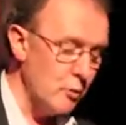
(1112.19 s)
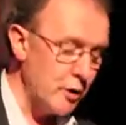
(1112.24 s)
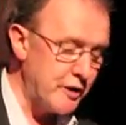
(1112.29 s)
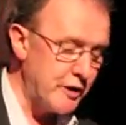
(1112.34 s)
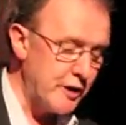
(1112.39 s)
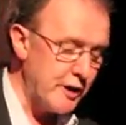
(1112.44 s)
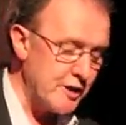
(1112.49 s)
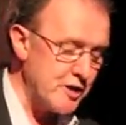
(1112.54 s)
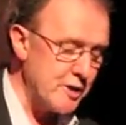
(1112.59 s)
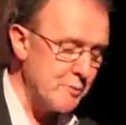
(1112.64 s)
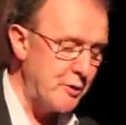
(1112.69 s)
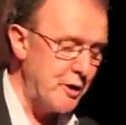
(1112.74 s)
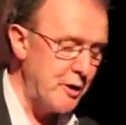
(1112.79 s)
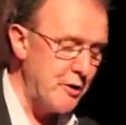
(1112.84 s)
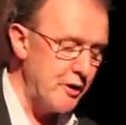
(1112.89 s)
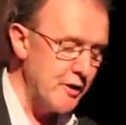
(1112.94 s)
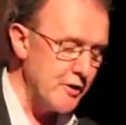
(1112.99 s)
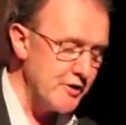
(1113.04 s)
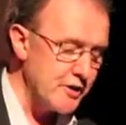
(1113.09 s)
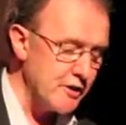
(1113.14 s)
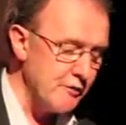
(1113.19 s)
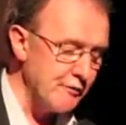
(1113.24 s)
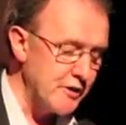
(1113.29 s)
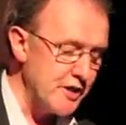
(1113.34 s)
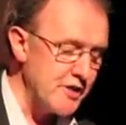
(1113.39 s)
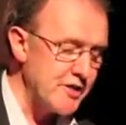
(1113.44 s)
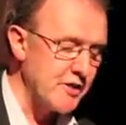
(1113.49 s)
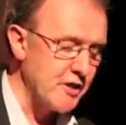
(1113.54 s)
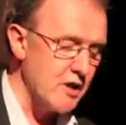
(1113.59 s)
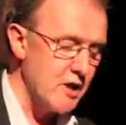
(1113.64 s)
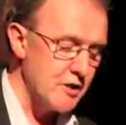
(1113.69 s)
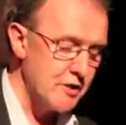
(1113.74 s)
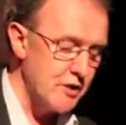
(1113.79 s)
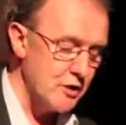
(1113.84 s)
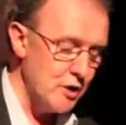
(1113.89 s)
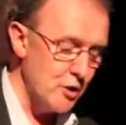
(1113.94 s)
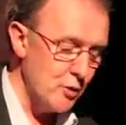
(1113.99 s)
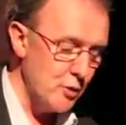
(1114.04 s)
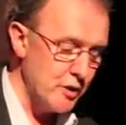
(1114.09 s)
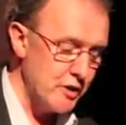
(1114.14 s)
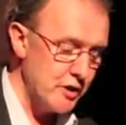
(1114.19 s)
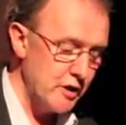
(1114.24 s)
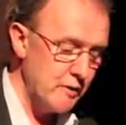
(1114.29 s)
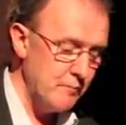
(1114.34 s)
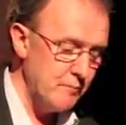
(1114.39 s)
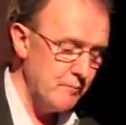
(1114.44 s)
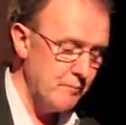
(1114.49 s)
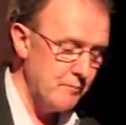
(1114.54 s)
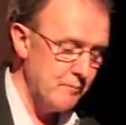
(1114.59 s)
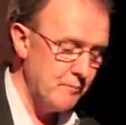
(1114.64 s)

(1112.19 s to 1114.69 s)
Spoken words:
with the experience of discontinuity.